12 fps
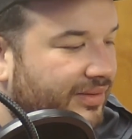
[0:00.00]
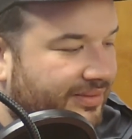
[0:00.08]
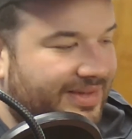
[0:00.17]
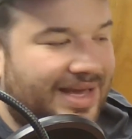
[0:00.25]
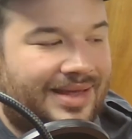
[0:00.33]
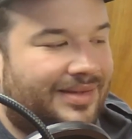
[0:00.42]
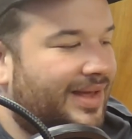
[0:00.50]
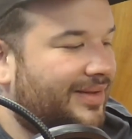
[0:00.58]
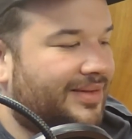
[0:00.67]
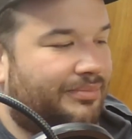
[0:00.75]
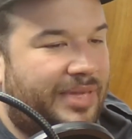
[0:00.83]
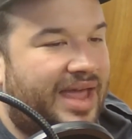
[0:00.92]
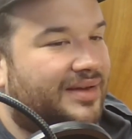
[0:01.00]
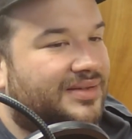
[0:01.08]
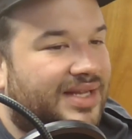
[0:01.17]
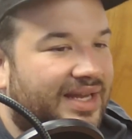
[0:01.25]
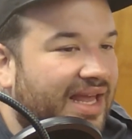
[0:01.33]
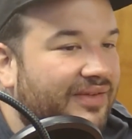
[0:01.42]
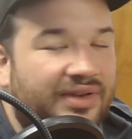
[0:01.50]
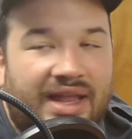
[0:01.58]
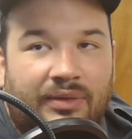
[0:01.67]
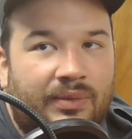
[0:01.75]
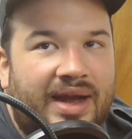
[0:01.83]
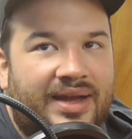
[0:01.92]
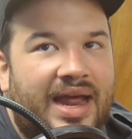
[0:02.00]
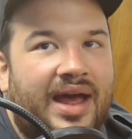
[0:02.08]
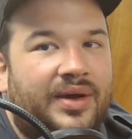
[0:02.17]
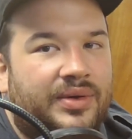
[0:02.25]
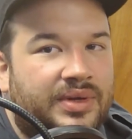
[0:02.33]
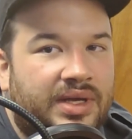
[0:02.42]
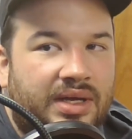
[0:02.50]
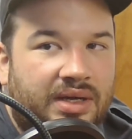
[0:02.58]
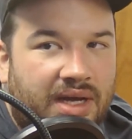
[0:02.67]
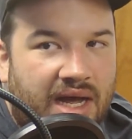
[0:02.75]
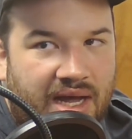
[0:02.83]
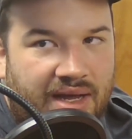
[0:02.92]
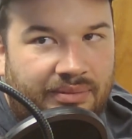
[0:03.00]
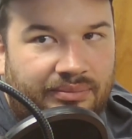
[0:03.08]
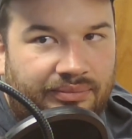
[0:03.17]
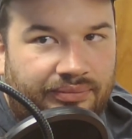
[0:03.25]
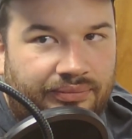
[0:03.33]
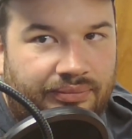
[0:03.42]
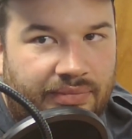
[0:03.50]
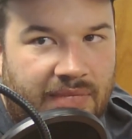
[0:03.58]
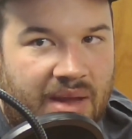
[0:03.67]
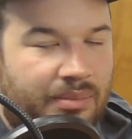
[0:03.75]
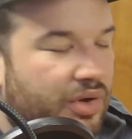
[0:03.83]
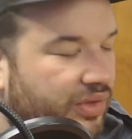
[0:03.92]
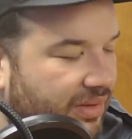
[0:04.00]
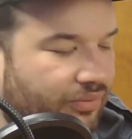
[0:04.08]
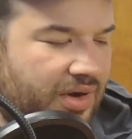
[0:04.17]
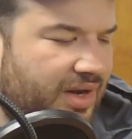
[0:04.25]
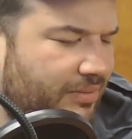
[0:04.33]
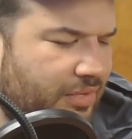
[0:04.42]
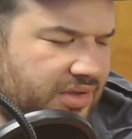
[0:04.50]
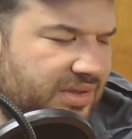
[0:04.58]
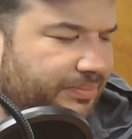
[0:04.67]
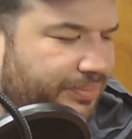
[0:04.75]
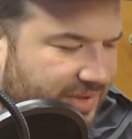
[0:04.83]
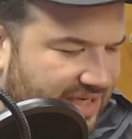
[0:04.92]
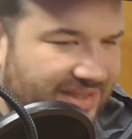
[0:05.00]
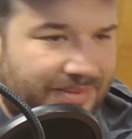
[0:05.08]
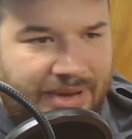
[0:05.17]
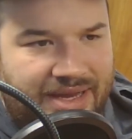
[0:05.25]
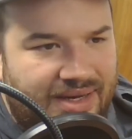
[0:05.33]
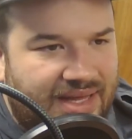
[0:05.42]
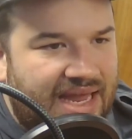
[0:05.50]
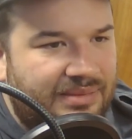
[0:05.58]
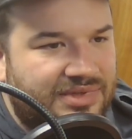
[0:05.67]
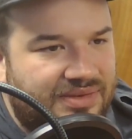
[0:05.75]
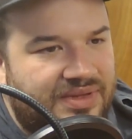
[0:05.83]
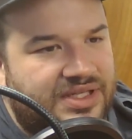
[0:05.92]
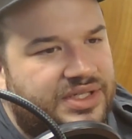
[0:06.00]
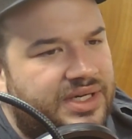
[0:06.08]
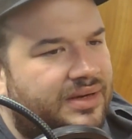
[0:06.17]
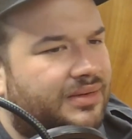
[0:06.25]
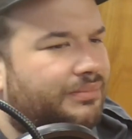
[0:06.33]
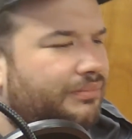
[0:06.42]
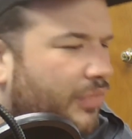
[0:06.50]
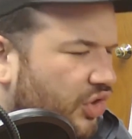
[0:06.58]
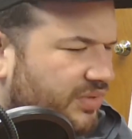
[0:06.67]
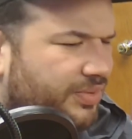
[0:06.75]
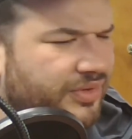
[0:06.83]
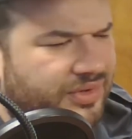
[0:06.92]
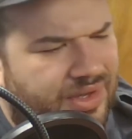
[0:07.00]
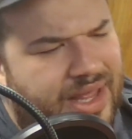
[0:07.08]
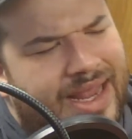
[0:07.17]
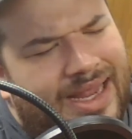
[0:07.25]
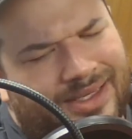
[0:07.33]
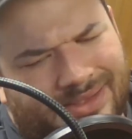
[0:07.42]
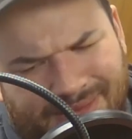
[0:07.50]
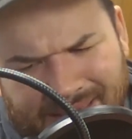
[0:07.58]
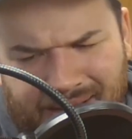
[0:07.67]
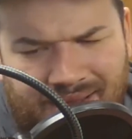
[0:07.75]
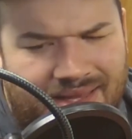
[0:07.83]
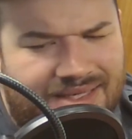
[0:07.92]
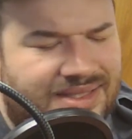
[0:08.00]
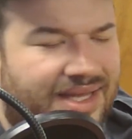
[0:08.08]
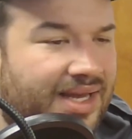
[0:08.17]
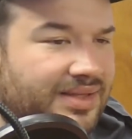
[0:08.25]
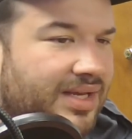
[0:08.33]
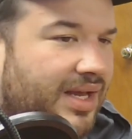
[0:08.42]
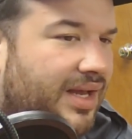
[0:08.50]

get like the bangers. Like even like right now, one of the most anticipated games of this year, multiple delays, all these things.